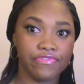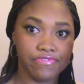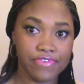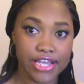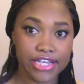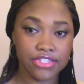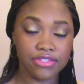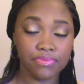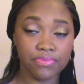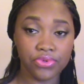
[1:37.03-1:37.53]

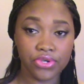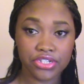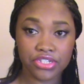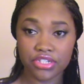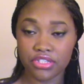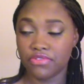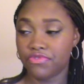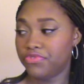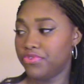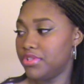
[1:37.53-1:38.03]
Face
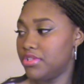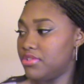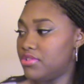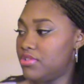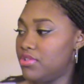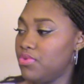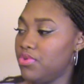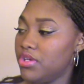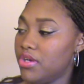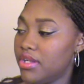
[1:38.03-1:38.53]
brushes for the
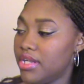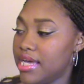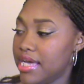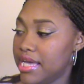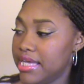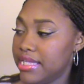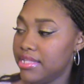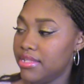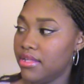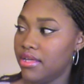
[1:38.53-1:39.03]
studio
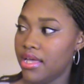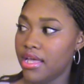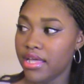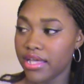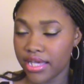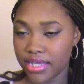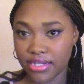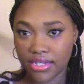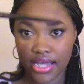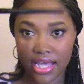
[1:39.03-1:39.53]
line,
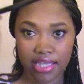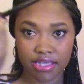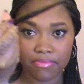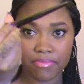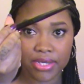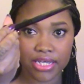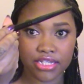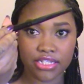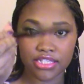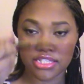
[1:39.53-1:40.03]

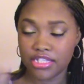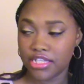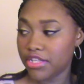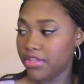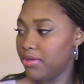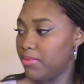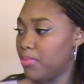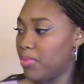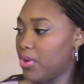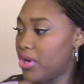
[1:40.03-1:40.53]
like my
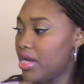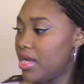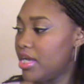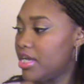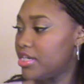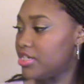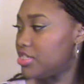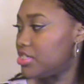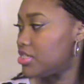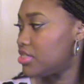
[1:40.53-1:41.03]
concealer
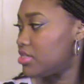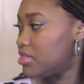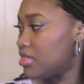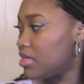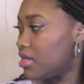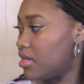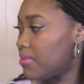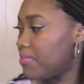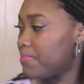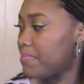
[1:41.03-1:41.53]
brush,
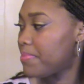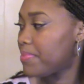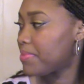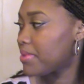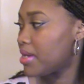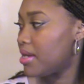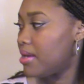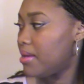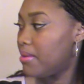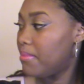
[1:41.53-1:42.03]

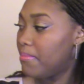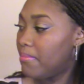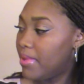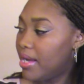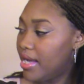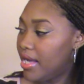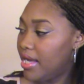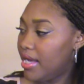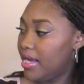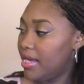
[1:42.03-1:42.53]

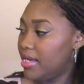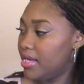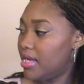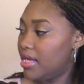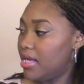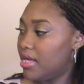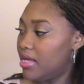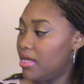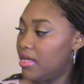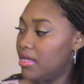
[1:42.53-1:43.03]
my
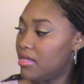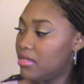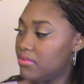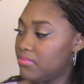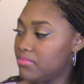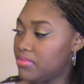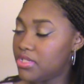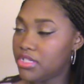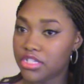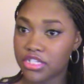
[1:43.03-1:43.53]

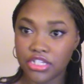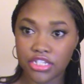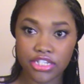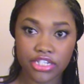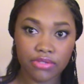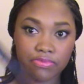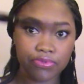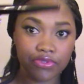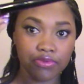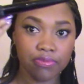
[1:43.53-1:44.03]

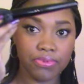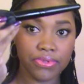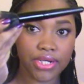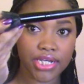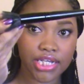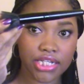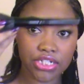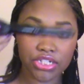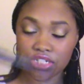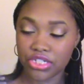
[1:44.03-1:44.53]
stipple
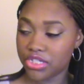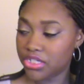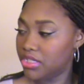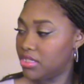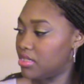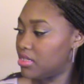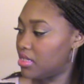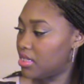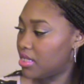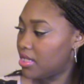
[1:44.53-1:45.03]

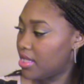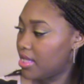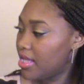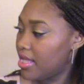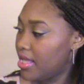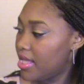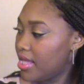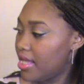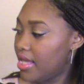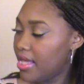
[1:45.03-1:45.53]
brush,
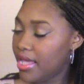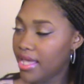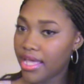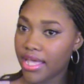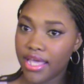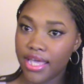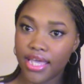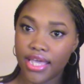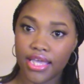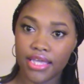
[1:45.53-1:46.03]

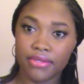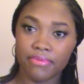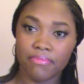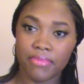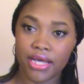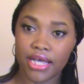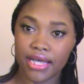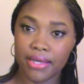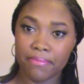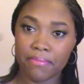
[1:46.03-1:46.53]
and
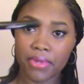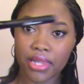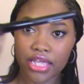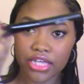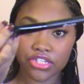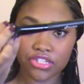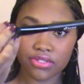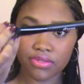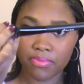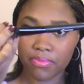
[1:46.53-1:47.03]
my
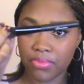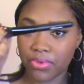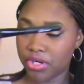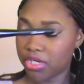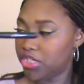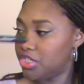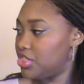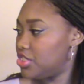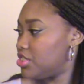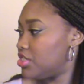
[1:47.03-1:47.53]
blush
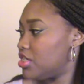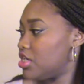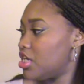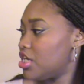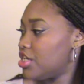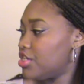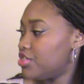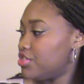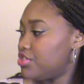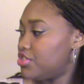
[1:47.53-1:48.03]
brush.
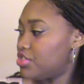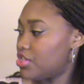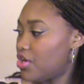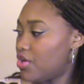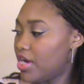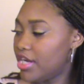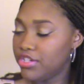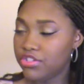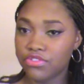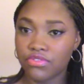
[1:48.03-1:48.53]

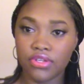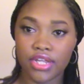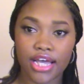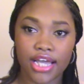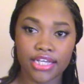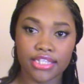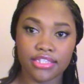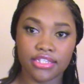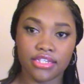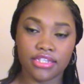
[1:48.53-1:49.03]
So I do
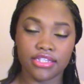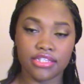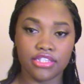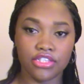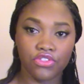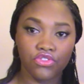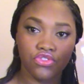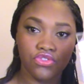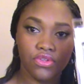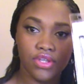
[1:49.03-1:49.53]
like the
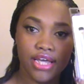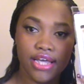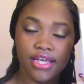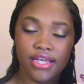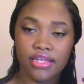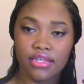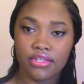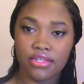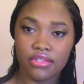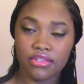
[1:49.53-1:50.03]
essential
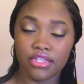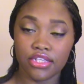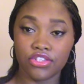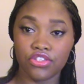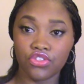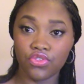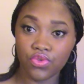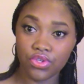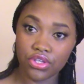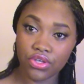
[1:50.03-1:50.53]
line, the
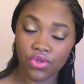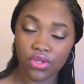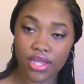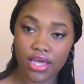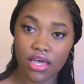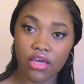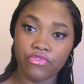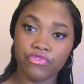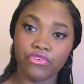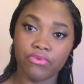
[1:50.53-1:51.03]
studio
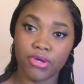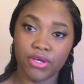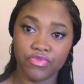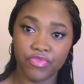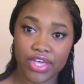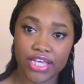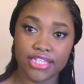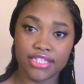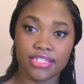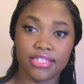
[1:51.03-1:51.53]
line for my
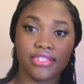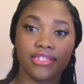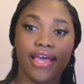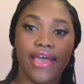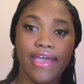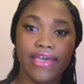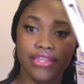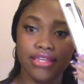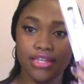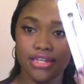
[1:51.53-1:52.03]
faces,
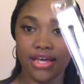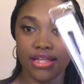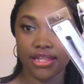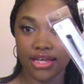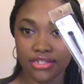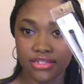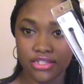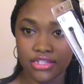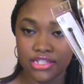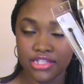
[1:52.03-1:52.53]
and then I
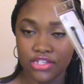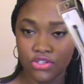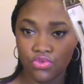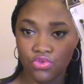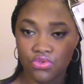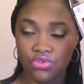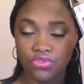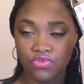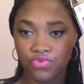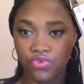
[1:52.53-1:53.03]
like the
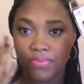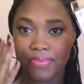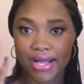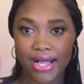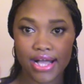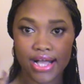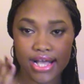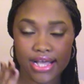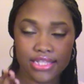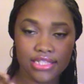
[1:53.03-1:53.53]
essentials for my
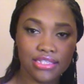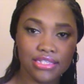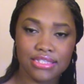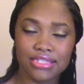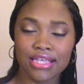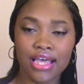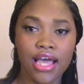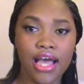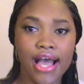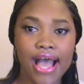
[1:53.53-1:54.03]
eyes.
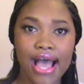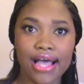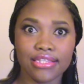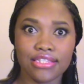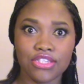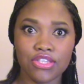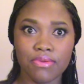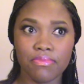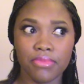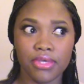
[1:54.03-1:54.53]
Because
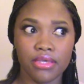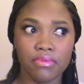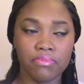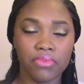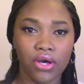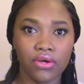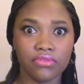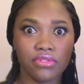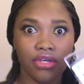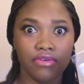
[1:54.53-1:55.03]
to me,
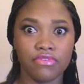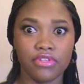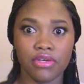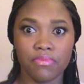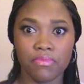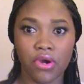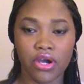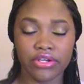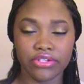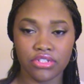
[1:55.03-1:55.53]
both of
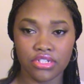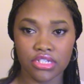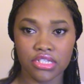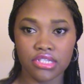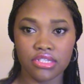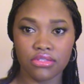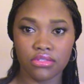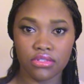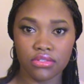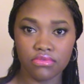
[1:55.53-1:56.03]
them are
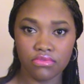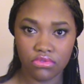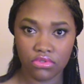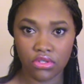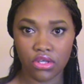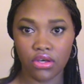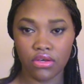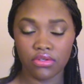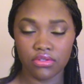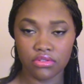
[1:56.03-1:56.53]
just,
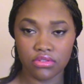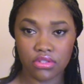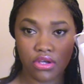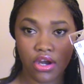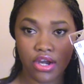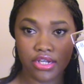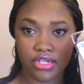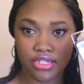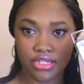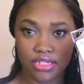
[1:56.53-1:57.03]
you know,
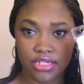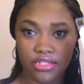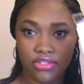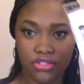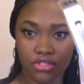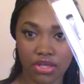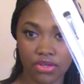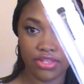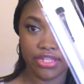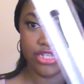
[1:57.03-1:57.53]
are good.
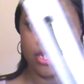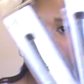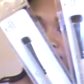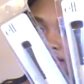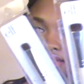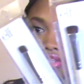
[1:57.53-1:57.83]
So these